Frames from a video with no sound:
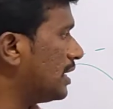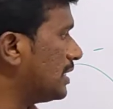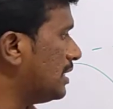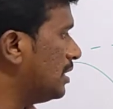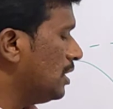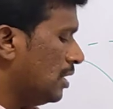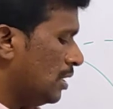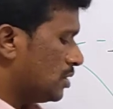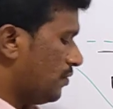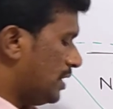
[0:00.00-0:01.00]
connect
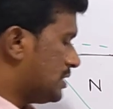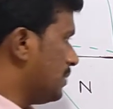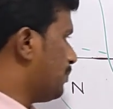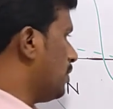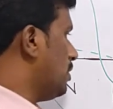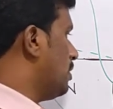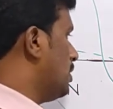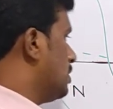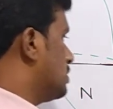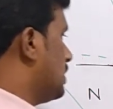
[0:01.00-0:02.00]
that? So very simple.